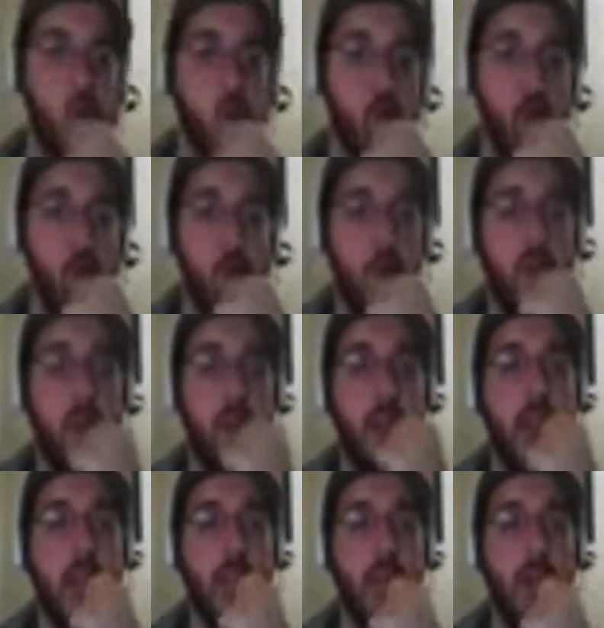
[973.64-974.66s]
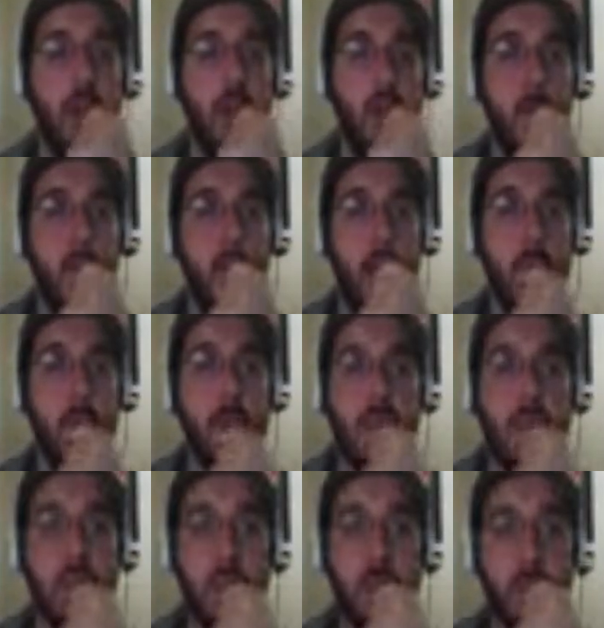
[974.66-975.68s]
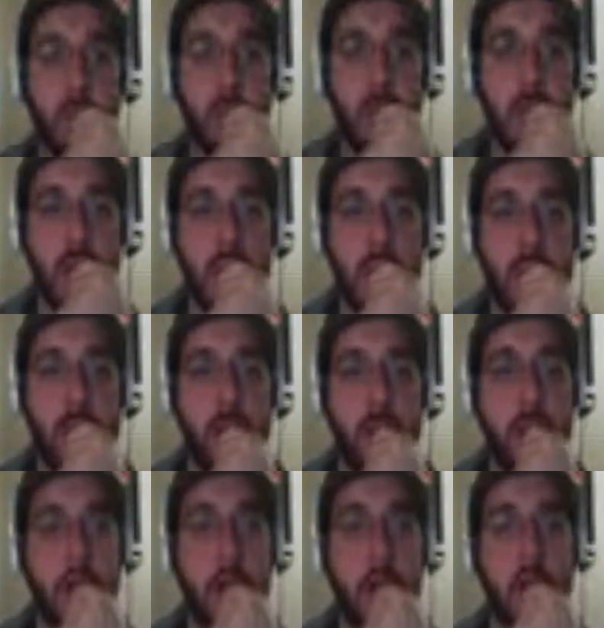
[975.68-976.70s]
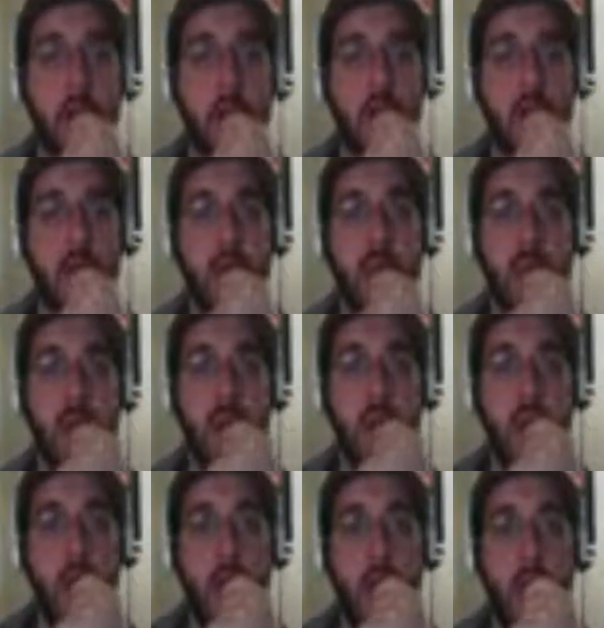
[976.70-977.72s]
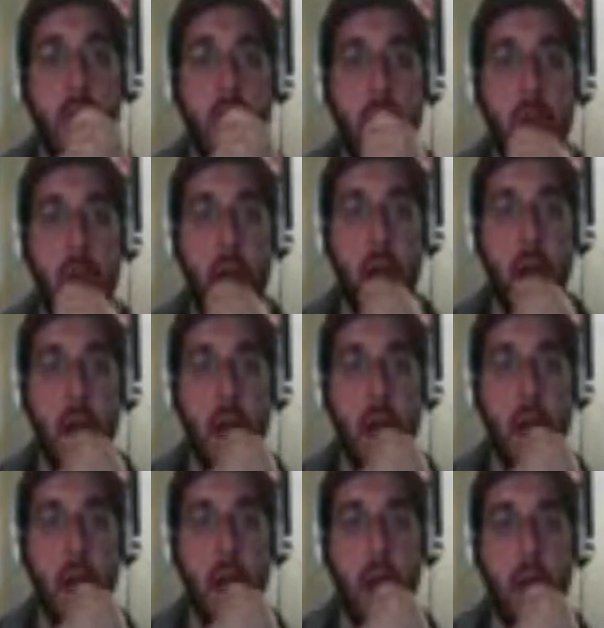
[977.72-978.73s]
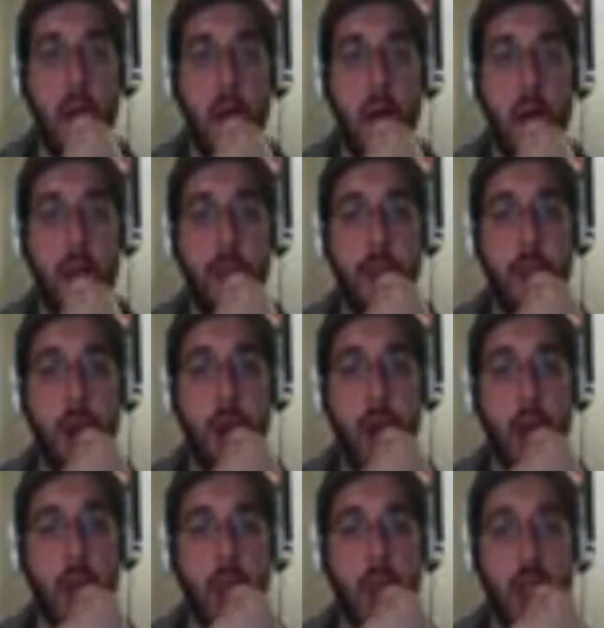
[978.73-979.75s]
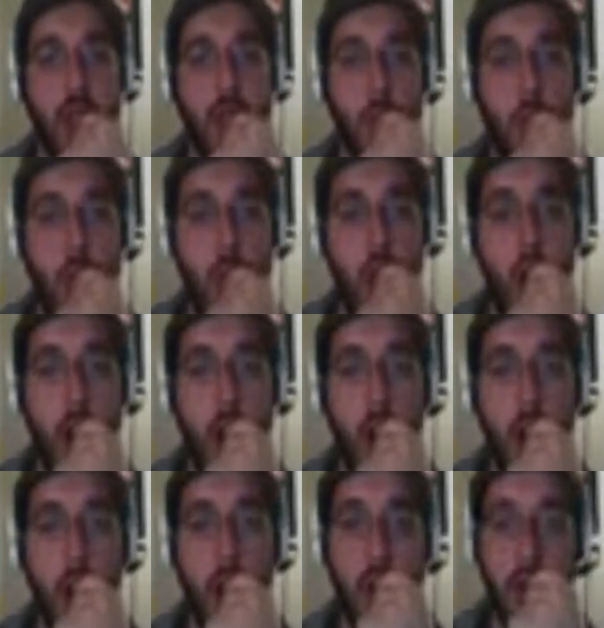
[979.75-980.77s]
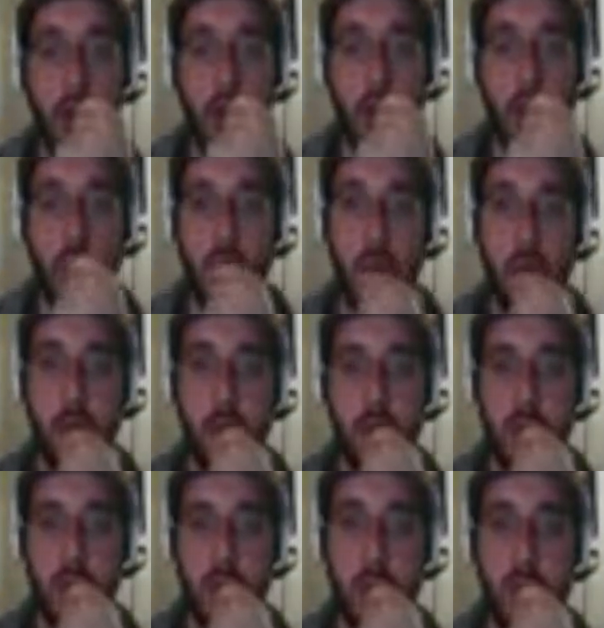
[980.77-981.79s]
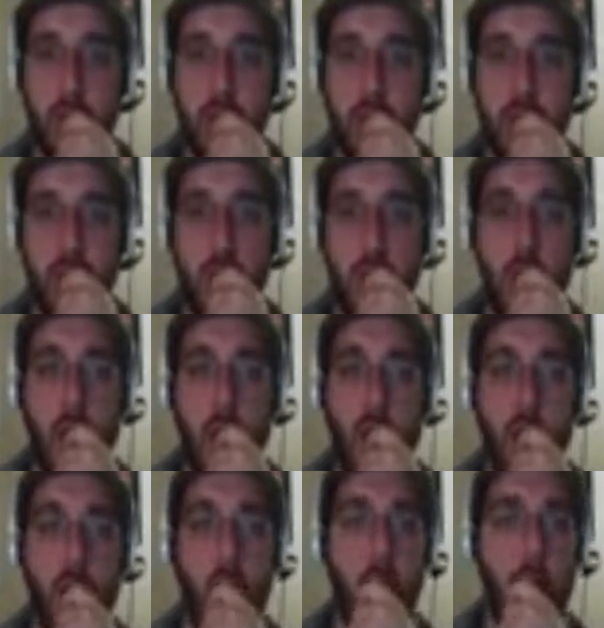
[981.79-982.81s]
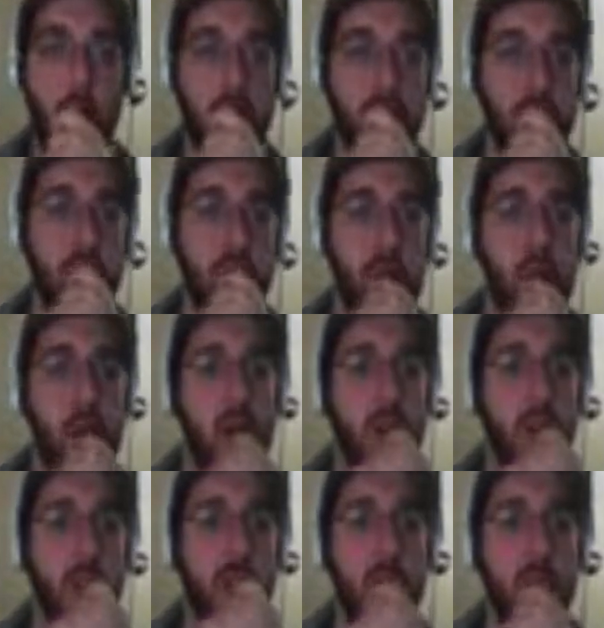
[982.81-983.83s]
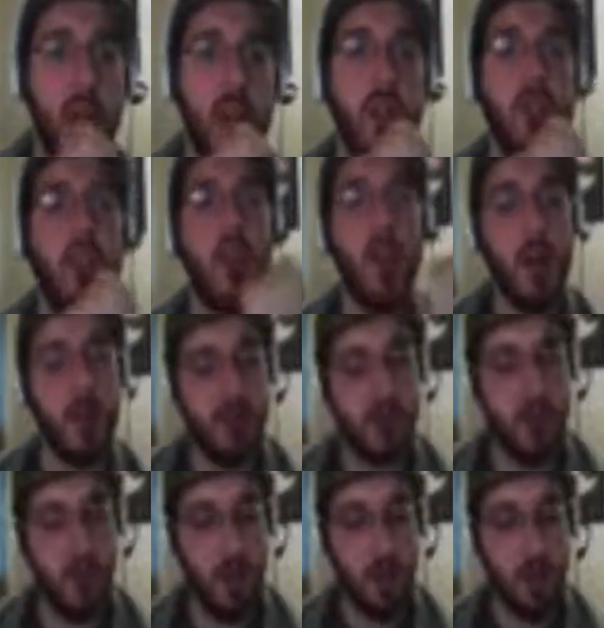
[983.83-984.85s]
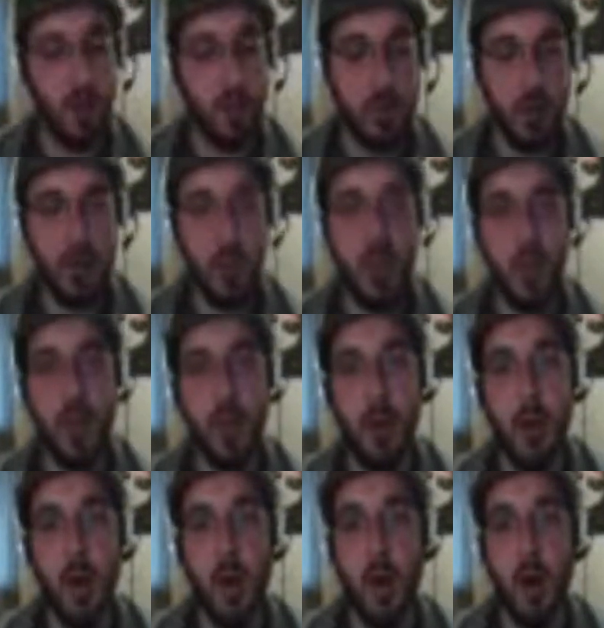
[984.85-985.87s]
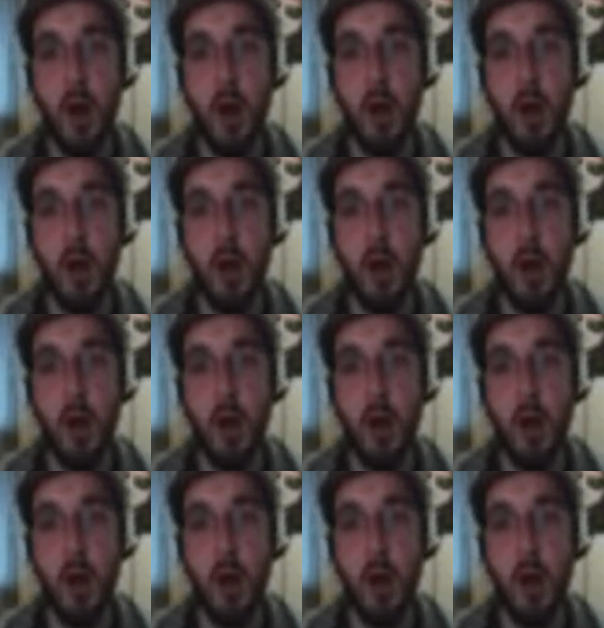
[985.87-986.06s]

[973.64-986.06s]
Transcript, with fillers: And it talked about being really strong. And I thought, strong, live strong, Armstrong, stretch Armstrong. So we're going to call him Arm.